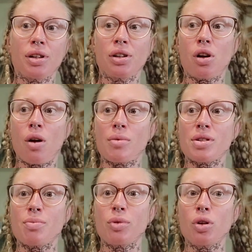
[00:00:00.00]
it in the
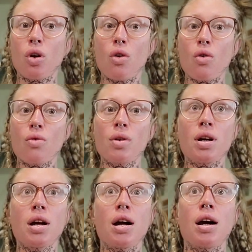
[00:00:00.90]
comments below.
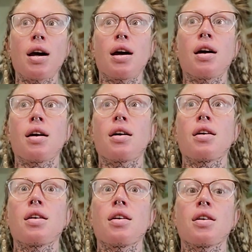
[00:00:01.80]

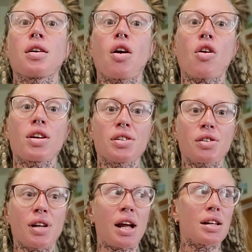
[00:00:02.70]
Our
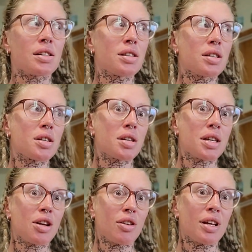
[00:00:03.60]
internet
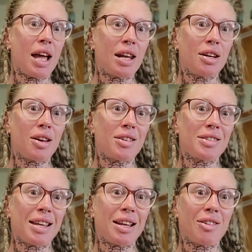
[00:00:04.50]
here in Canada
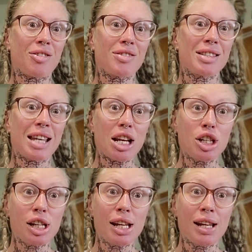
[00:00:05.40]
is getting a little
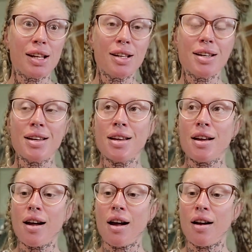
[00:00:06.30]
sketchy.
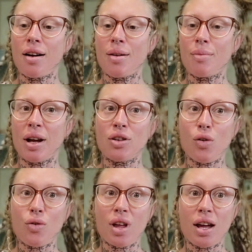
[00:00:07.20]
I
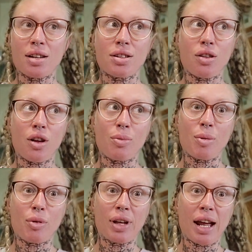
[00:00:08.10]
know that a lot of
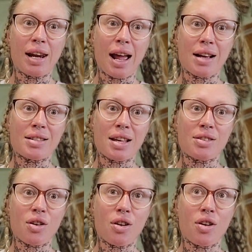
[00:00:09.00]
people can't
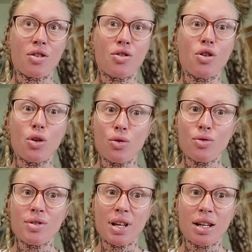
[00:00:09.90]
access our
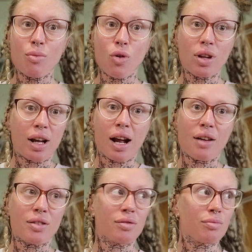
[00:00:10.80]
news anymore. Like, I
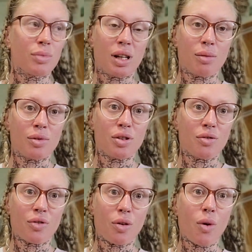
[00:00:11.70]
haven't been able to
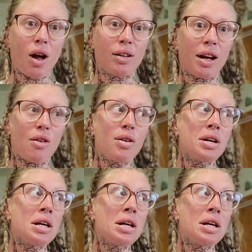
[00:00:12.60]
for a while now.